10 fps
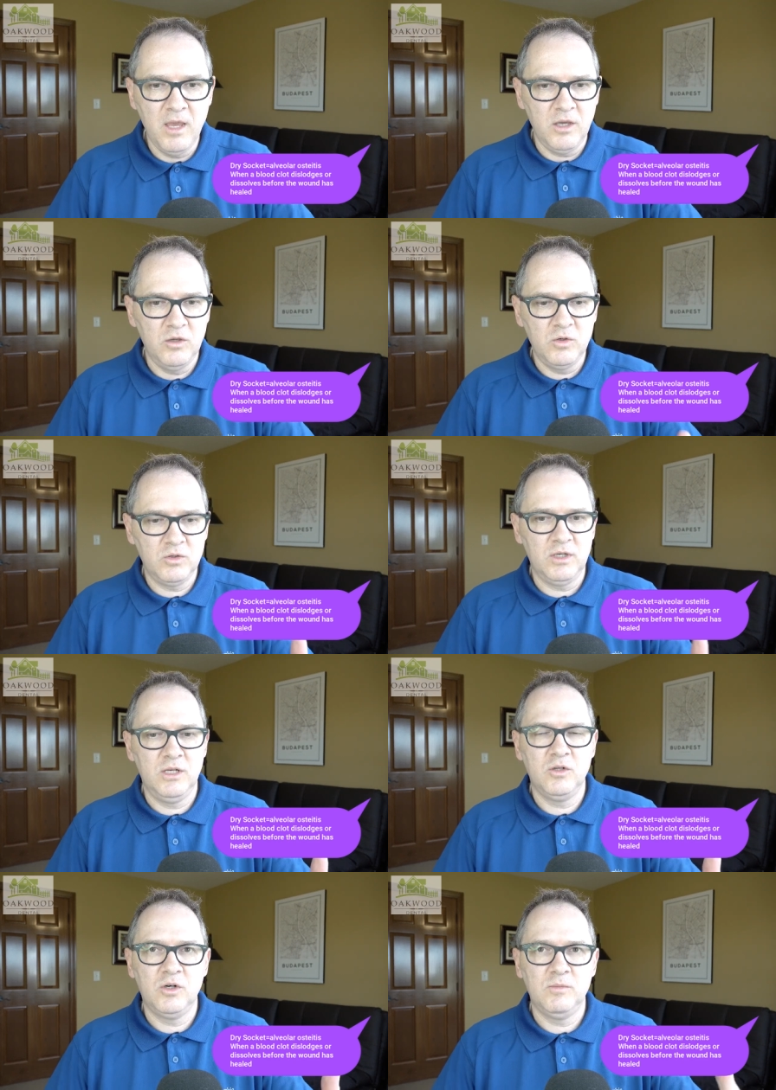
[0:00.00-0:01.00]

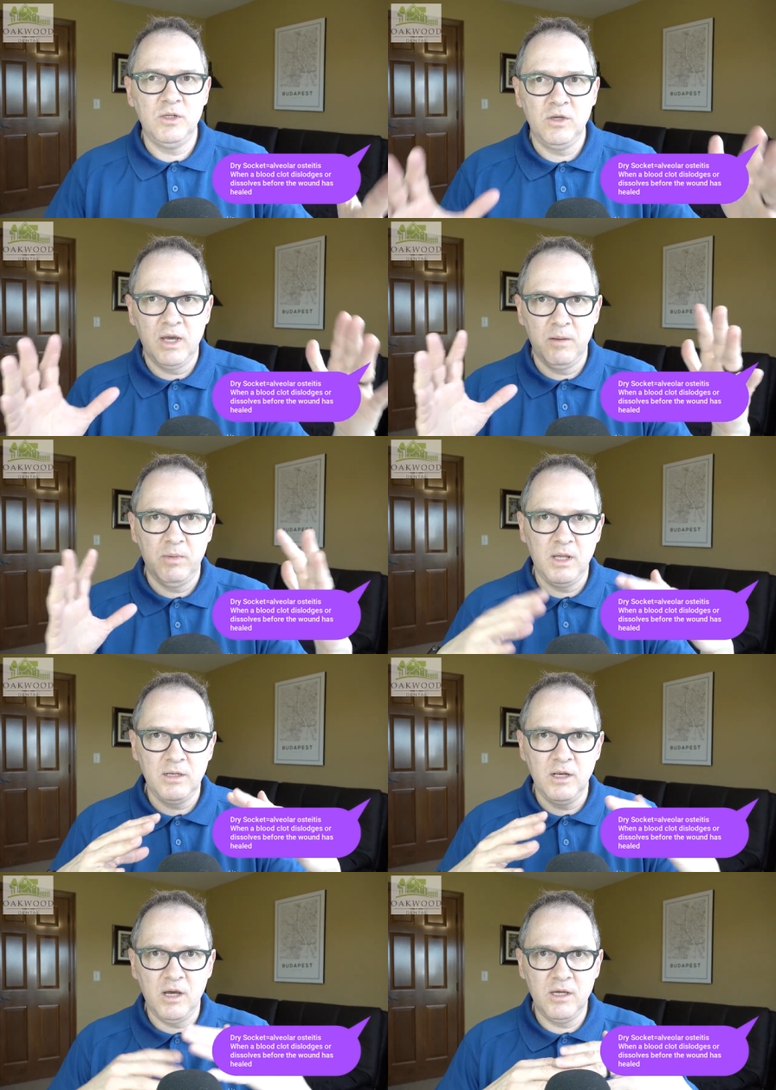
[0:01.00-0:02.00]
normally you get a blood
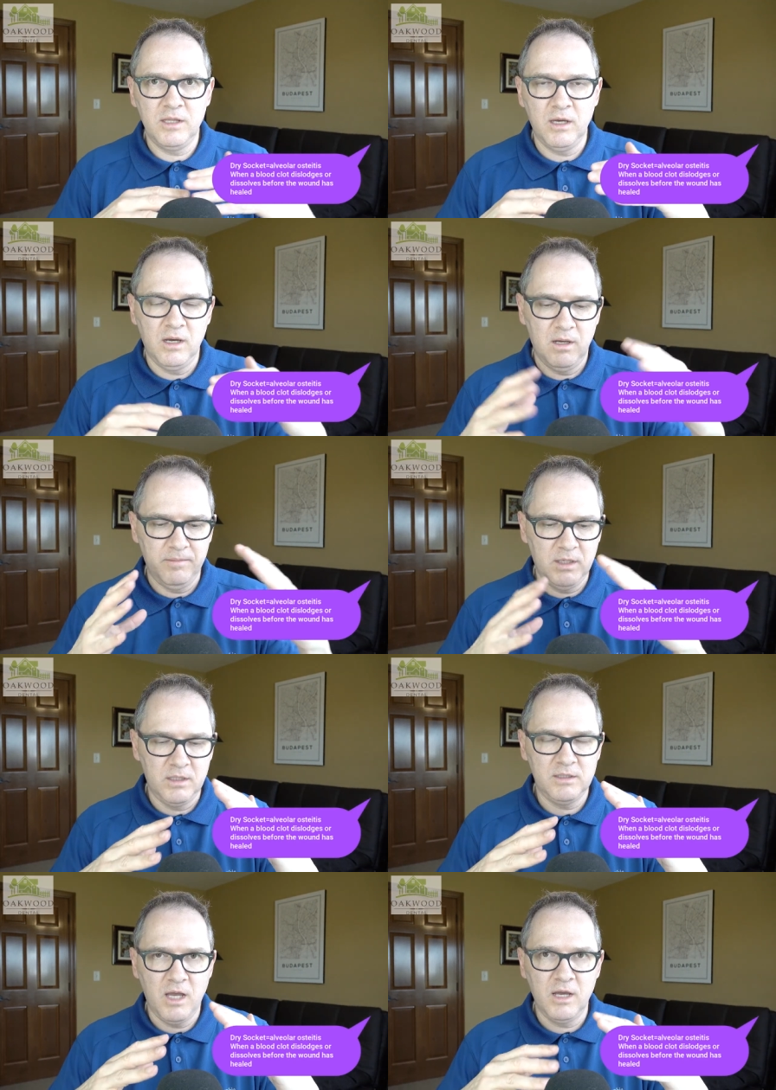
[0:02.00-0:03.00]
cloth in the
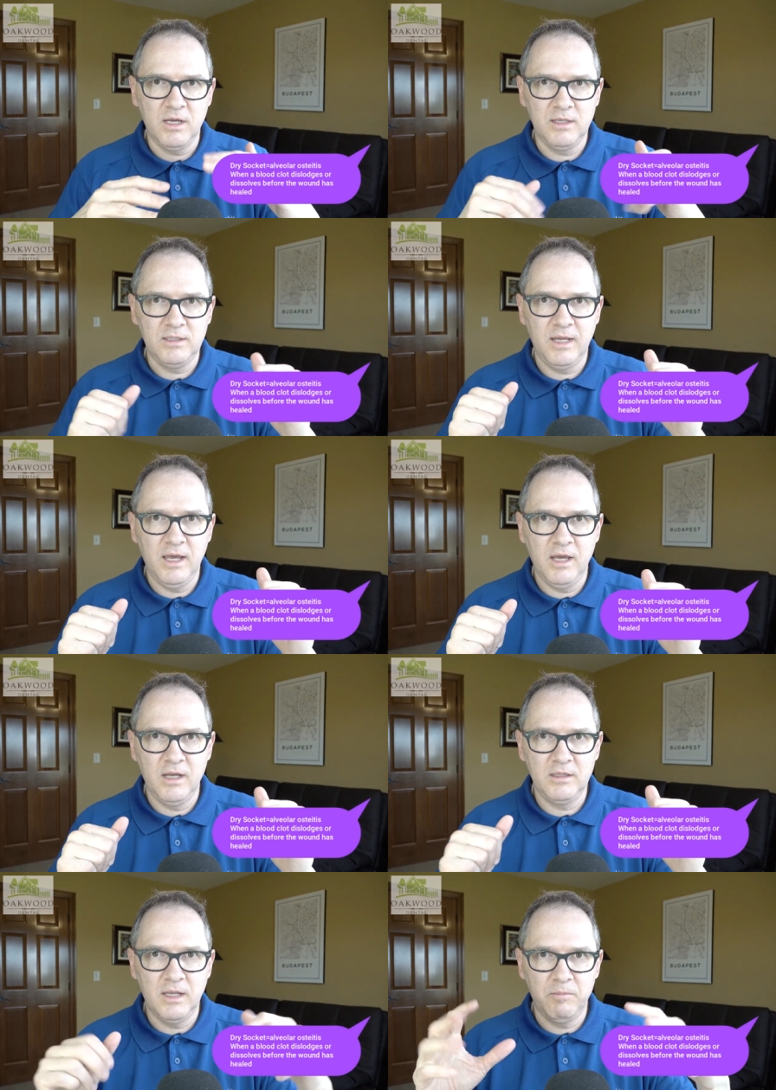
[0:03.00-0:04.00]
socket,
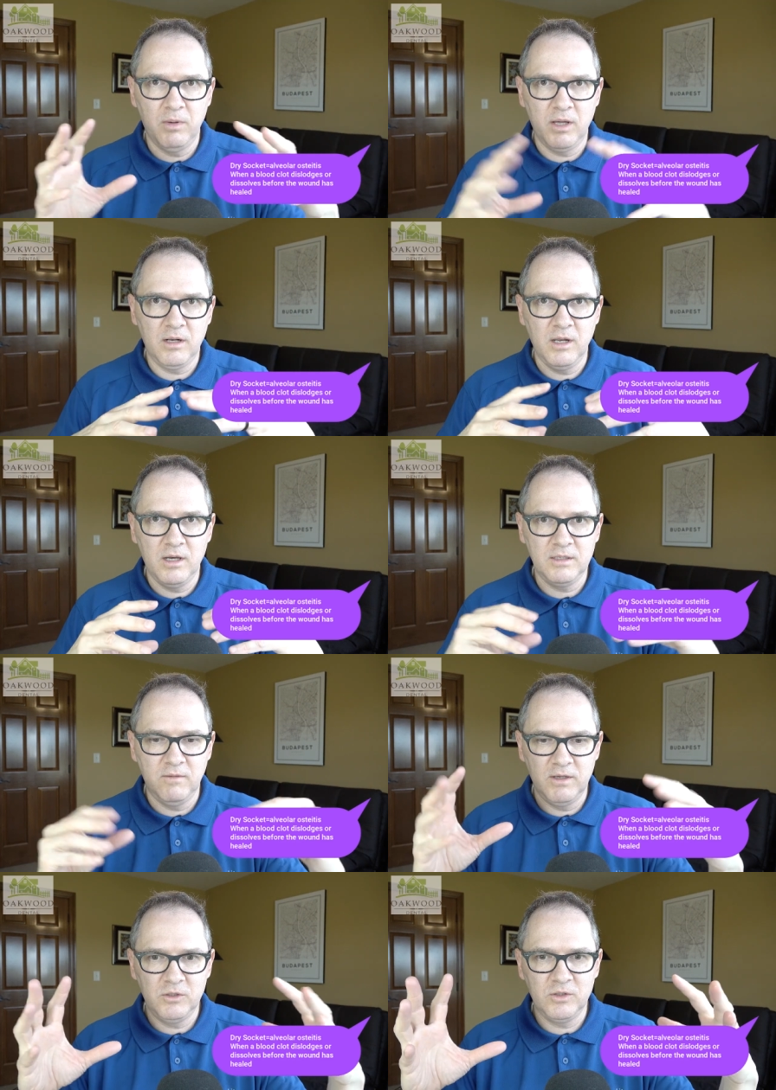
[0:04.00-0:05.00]
and that blood cloth
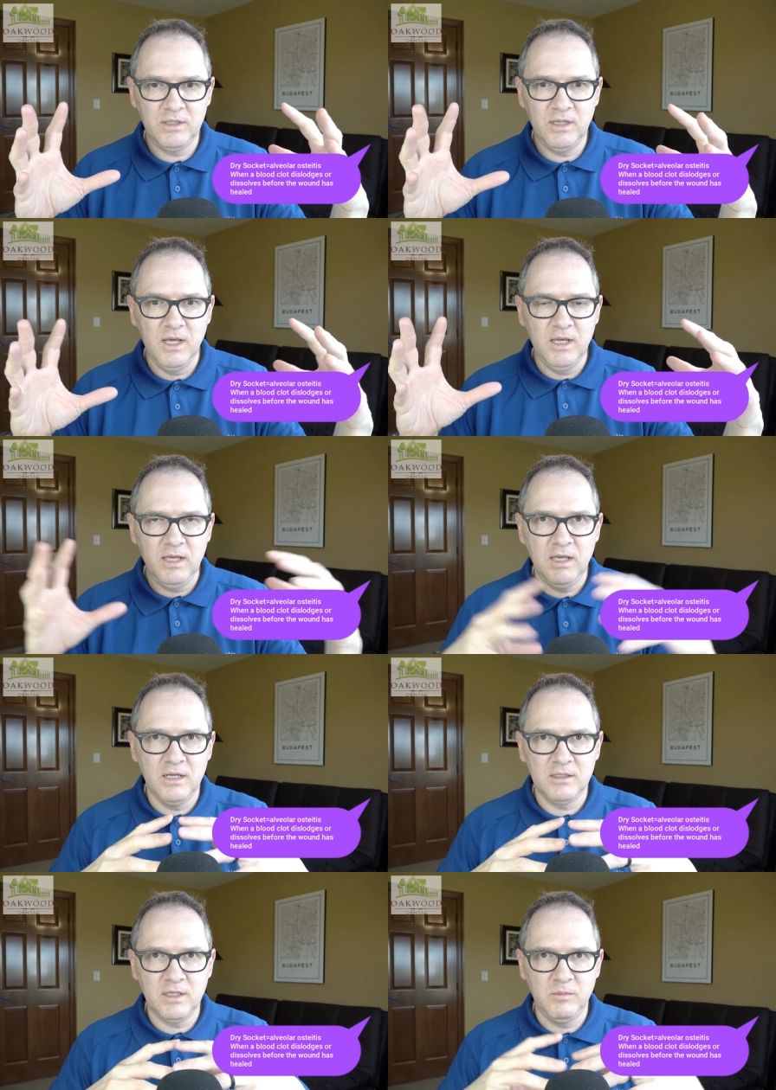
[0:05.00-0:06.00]
eventually
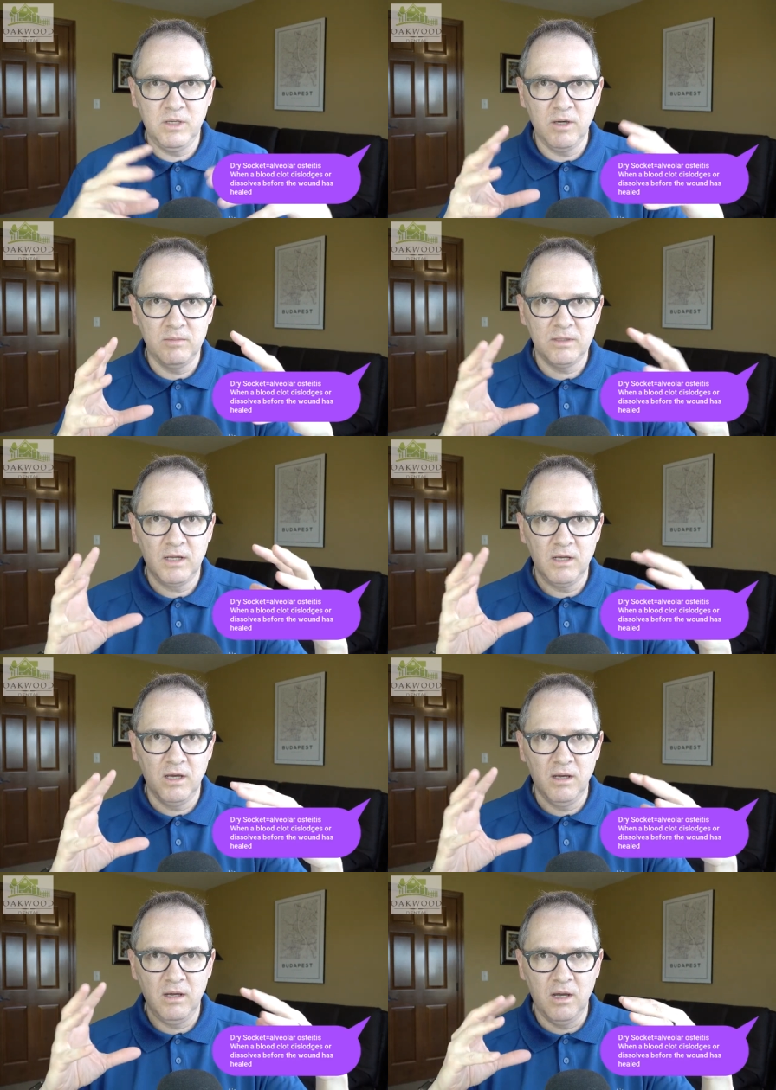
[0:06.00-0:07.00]
heals and becomes like
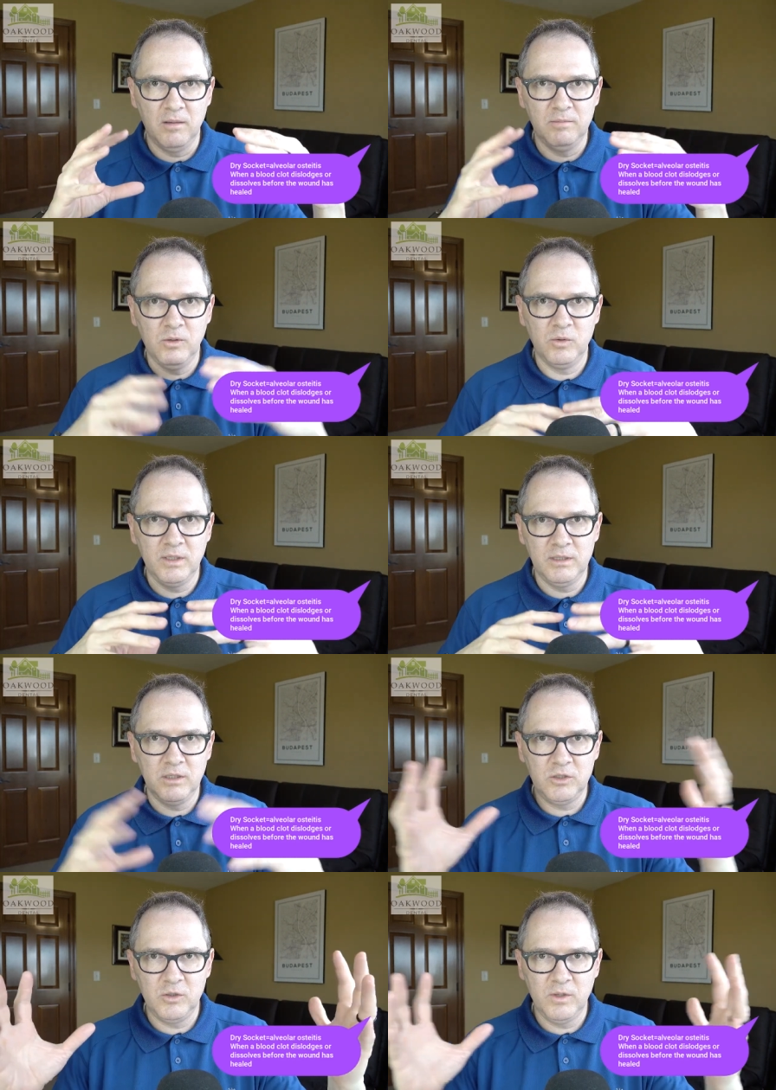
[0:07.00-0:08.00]
a bony
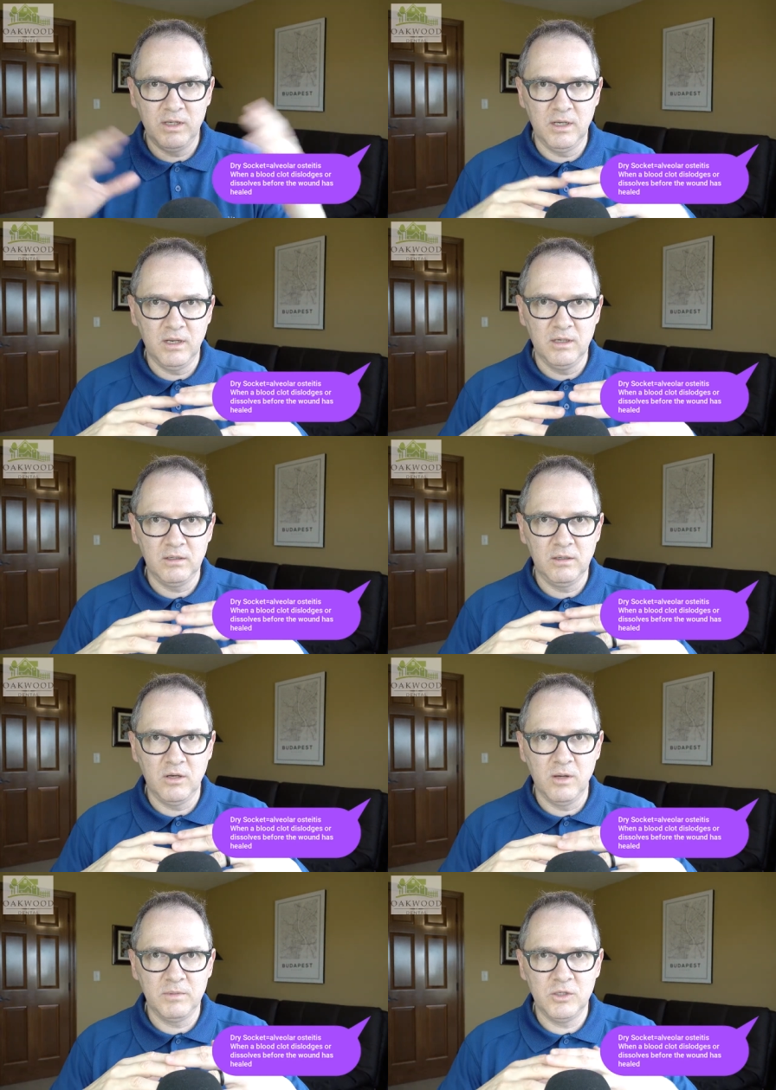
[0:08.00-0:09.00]
tissue, and the
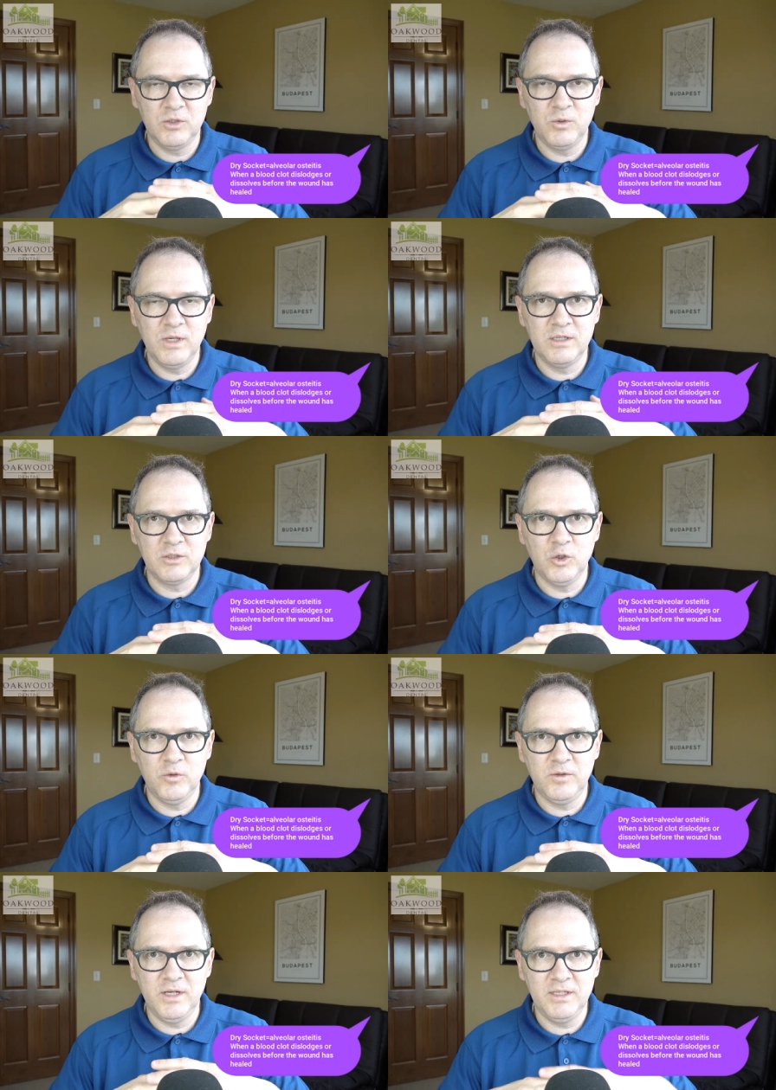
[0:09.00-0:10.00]
gum tissue heals
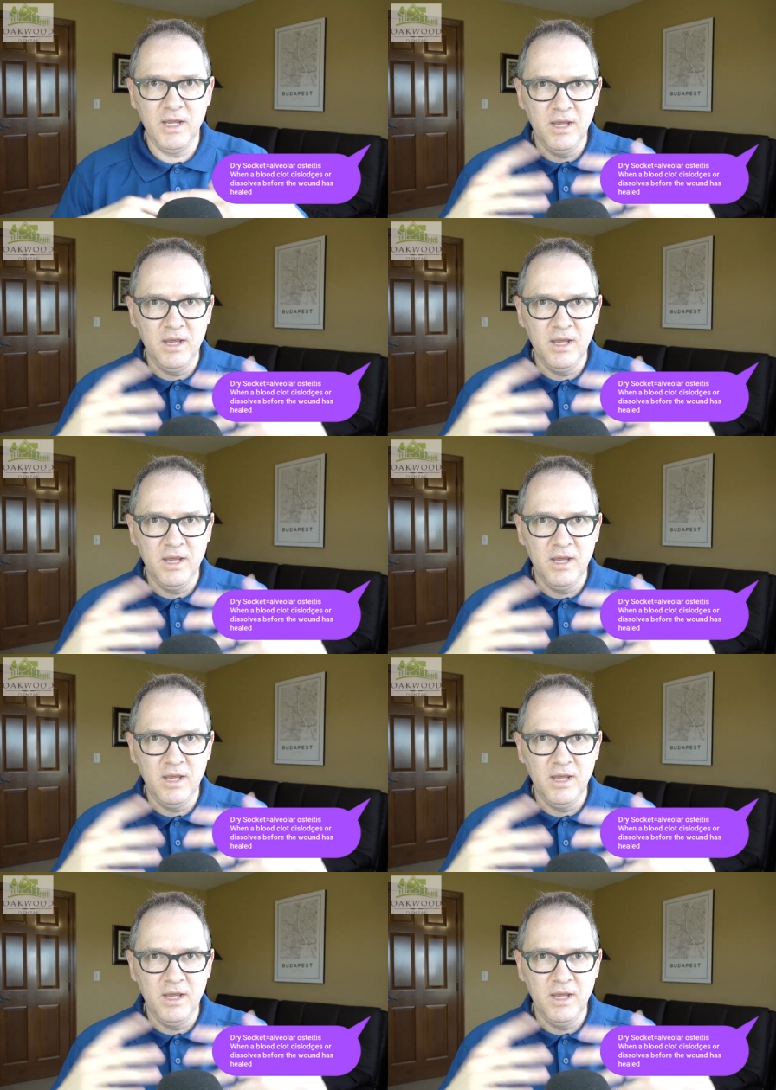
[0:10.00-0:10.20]
over it,